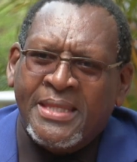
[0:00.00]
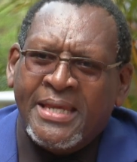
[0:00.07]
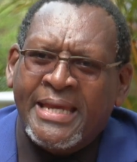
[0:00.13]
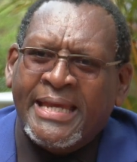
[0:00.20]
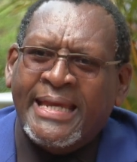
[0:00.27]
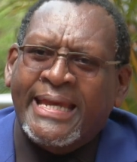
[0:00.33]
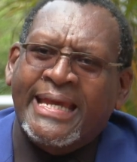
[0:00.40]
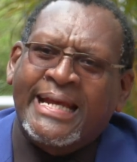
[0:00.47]

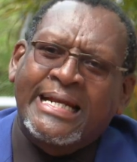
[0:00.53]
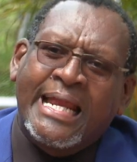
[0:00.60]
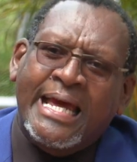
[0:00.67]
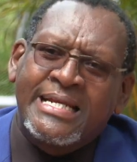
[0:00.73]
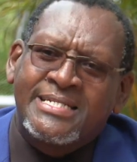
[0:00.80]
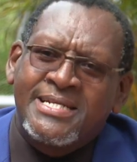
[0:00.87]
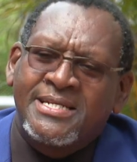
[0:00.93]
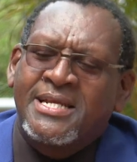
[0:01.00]
He
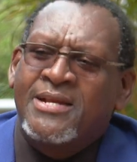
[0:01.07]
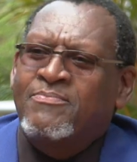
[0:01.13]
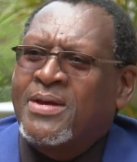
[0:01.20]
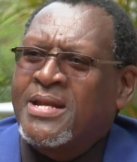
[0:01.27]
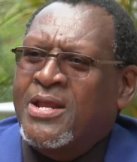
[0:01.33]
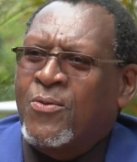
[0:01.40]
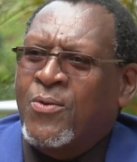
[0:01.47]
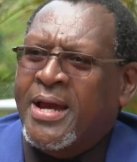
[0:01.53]
ignited in
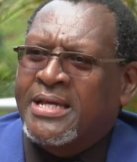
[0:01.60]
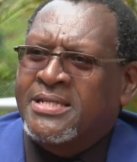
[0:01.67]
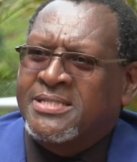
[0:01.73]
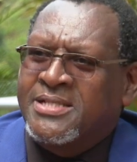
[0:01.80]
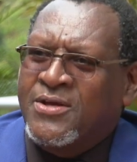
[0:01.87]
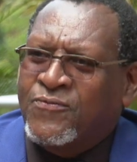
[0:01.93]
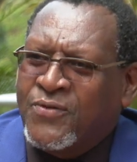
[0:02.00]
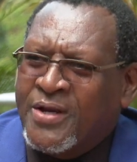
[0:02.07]
many
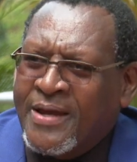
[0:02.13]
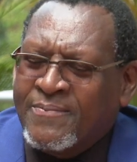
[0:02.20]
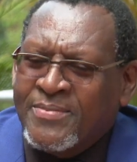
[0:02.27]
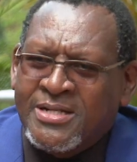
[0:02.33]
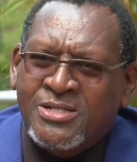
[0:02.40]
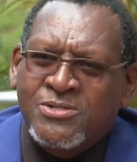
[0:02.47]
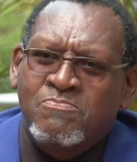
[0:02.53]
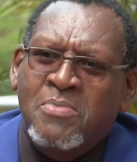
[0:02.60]
ways the flame
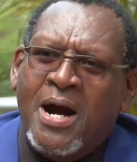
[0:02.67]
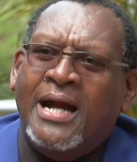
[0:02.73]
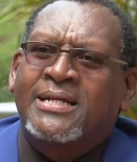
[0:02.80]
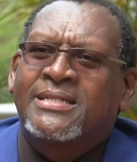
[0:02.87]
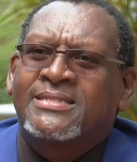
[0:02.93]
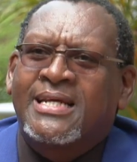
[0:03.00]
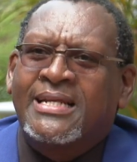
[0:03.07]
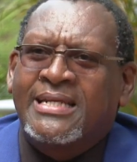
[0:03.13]
that
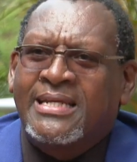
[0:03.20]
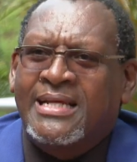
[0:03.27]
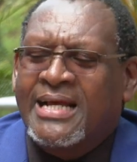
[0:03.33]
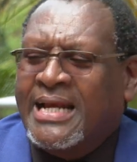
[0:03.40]
sparked and